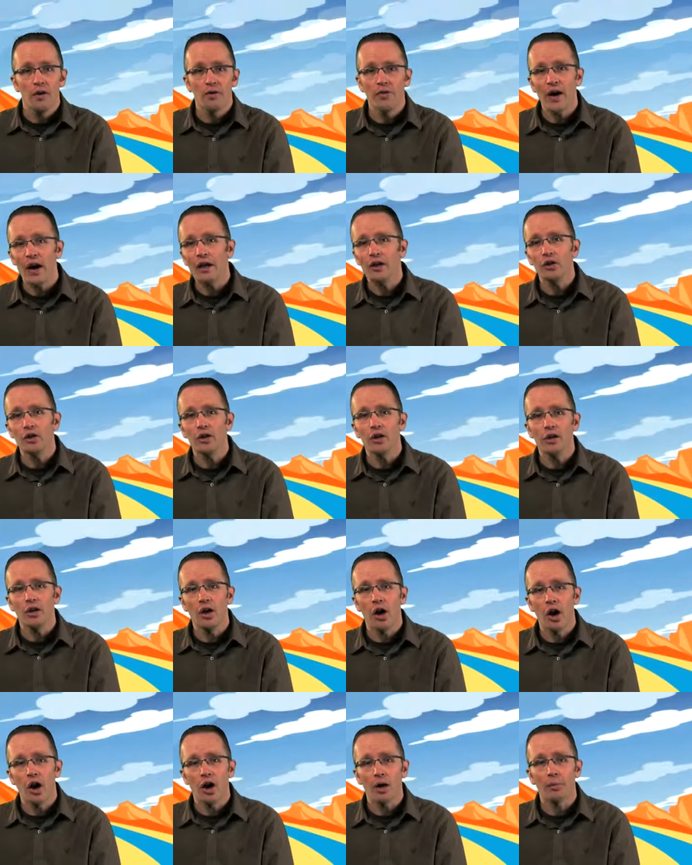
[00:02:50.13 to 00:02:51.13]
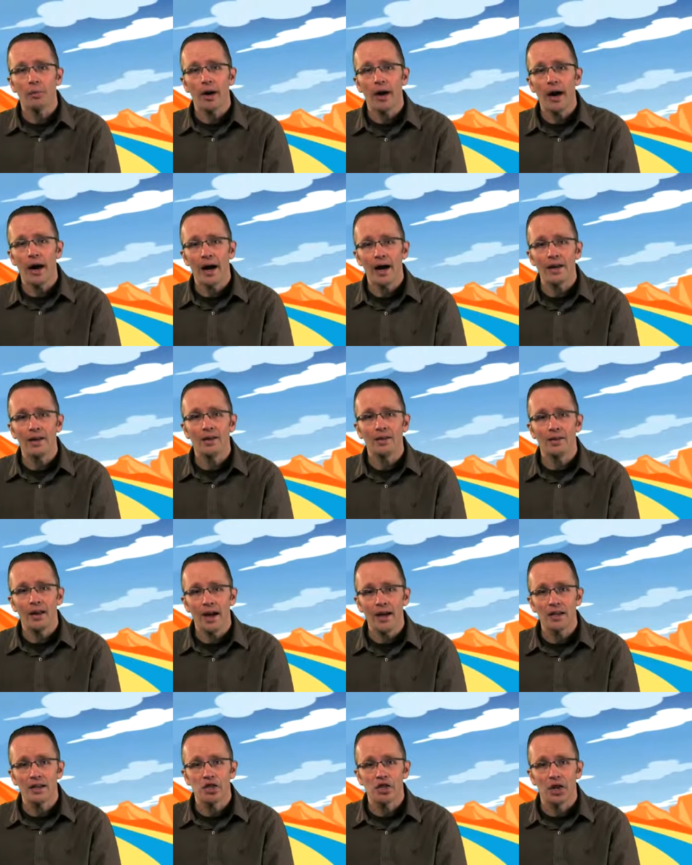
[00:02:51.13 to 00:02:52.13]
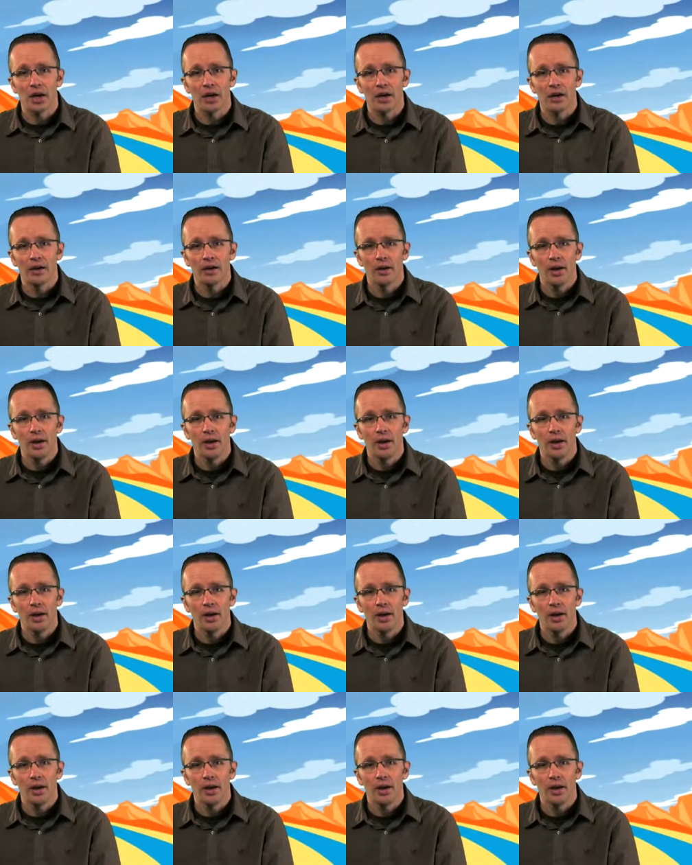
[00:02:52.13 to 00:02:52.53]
followed along behind Elijah